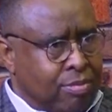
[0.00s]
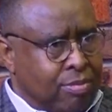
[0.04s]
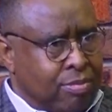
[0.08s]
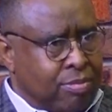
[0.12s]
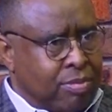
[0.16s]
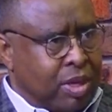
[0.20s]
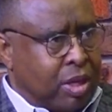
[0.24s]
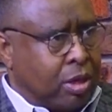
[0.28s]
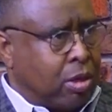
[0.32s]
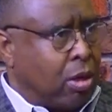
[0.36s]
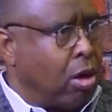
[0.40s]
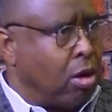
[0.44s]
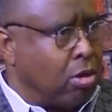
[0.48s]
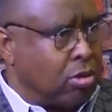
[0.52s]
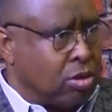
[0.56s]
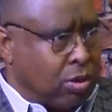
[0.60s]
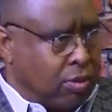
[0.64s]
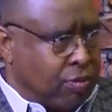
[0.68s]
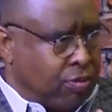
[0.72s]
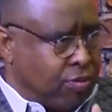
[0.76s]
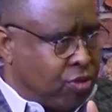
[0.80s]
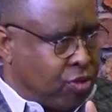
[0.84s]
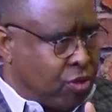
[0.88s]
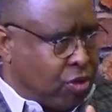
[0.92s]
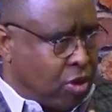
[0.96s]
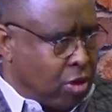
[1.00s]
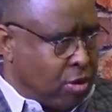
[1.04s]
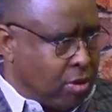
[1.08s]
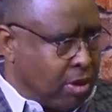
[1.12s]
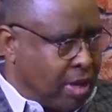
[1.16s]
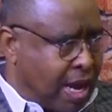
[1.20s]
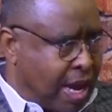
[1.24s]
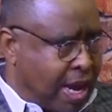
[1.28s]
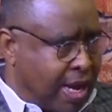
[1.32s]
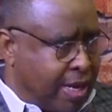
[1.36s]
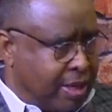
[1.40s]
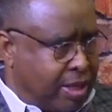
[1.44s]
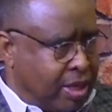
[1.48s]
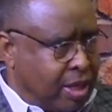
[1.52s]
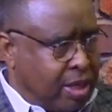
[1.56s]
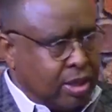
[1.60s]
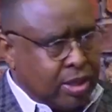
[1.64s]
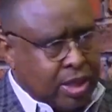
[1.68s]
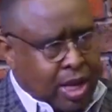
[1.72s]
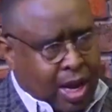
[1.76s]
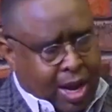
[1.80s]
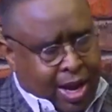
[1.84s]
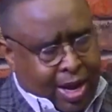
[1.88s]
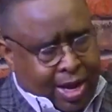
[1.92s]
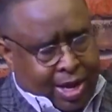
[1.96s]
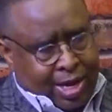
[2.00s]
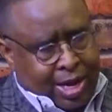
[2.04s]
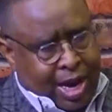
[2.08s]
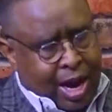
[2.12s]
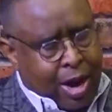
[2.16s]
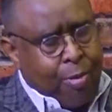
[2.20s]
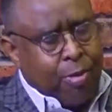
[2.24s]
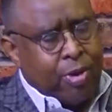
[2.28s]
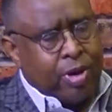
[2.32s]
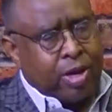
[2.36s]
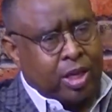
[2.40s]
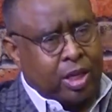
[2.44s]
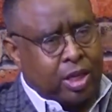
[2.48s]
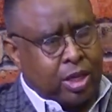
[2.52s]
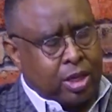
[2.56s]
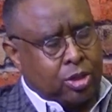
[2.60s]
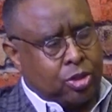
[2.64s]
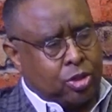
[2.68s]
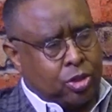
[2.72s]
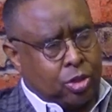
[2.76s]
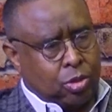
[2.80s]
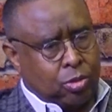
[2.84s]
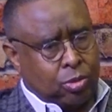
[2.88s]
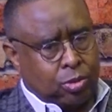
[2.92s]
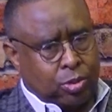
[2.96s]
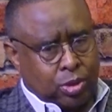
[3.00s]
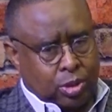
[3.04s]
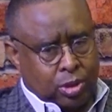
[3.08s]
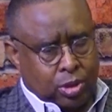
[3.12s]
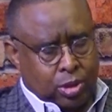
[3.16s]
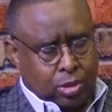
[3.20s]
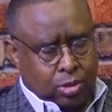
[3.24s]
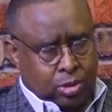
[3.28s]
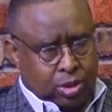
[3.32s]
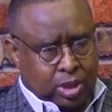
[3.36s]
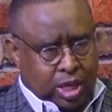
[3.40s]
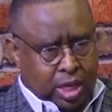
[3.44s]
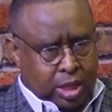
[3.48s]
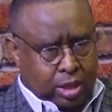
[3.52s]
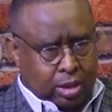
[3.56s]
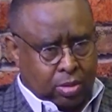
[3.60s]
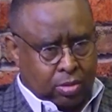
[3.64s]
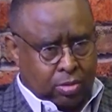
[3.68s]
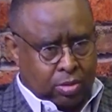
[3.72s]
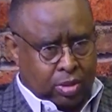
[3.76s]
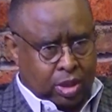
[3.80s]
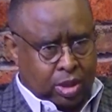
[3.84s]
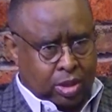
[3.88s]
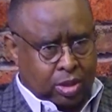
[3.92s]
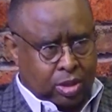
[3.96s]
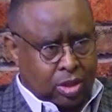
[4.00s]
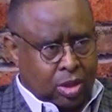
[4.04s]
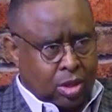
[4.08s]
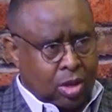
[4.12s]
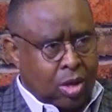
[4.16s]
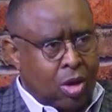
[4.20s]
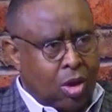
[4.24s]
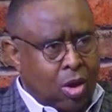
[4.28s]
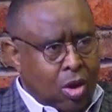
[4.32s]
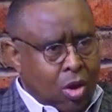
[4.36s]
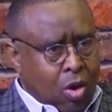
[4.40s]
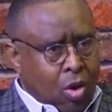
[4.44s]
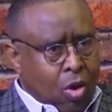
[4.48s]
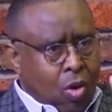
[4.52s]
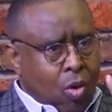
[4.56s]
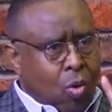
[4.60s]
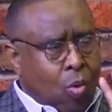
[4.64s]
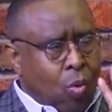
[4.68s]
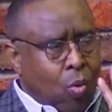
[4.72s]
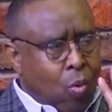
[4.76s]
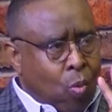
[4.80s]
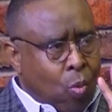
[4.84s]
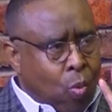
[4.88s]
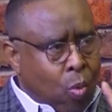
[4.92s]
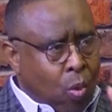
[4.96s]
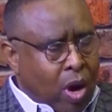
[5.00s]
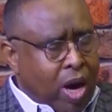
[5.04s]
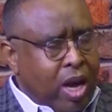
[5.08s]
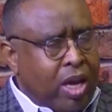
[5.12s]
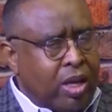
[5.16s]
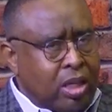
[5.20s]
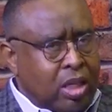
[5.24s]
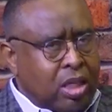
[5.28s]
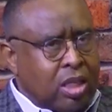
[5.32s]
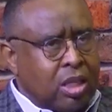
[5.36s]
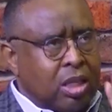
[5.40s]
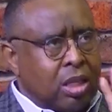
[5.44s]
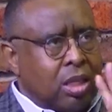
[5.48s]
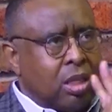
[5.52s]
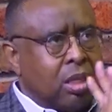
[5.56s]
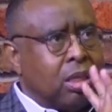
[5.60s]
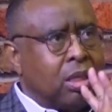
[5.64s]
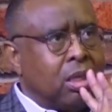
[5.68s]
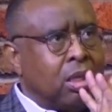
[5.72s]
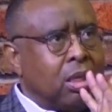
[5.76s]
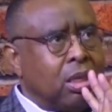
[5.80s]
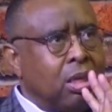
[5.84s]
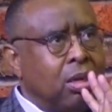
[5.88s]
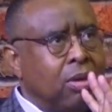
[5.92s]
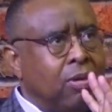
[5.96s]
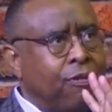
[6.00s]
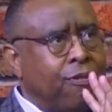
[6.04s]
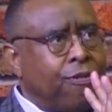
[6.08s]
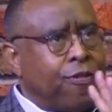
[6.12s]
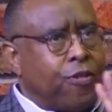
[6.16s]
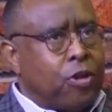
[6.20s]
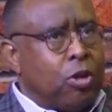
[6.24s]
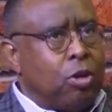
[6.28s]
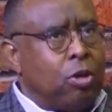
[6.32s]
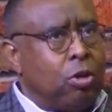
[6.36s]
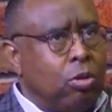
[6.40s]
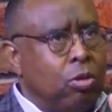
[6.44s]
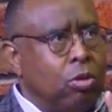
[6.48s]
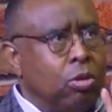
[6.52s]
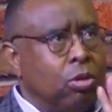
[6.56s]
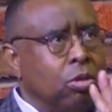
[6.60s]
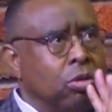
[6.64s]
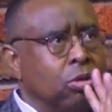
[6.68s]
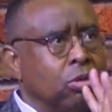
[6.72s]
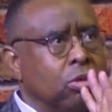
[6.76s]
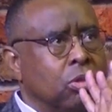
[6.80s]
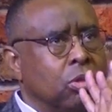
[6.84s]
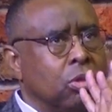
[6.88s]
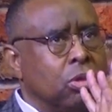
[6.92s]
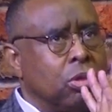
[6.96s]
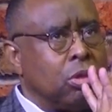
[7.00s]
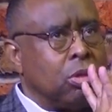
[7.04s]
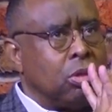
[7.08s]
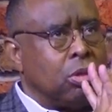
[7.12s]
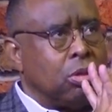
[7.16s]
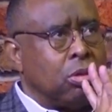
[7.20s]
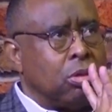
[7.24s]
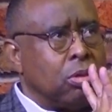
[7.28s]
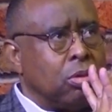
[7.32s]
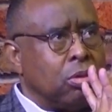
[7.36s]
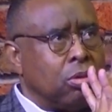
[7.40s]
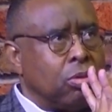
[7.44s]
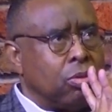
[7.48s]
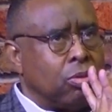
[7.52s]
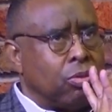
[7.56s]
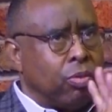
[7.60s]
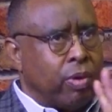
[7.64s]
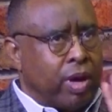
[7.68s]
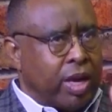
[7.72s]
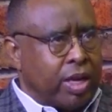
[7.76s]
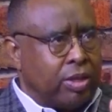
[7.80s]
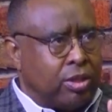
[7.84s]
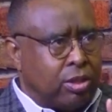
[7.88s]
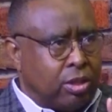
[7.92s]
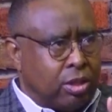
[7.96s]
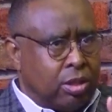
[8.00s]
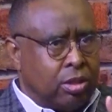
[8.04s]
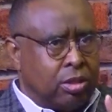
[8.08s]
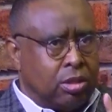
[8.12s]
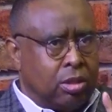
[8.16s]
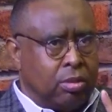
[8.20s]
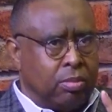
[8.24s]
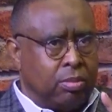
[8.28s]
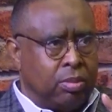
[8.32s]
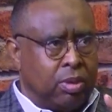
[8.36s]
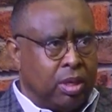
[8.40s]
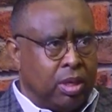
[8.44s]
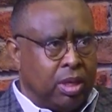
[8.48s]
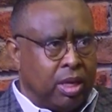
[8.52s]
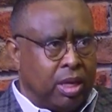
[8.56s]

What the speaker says: because of certain ideas, I want to get your take on this. Mm-hmm. What fuels racism?